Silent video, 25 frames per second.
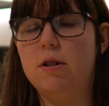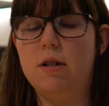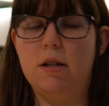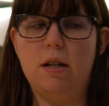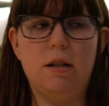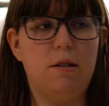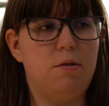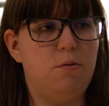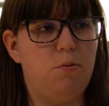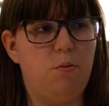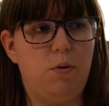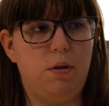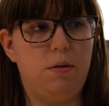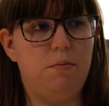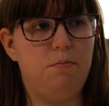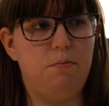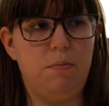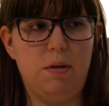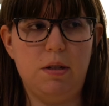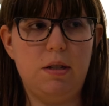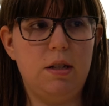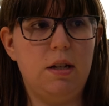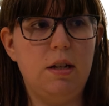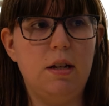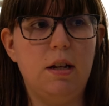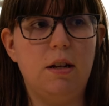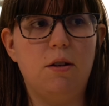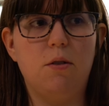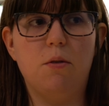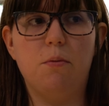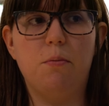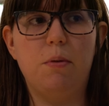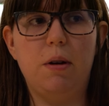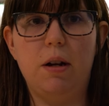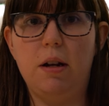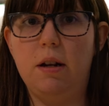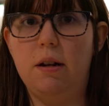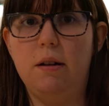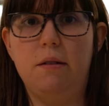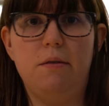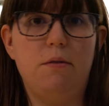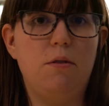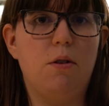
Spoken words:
She just went missing and nobody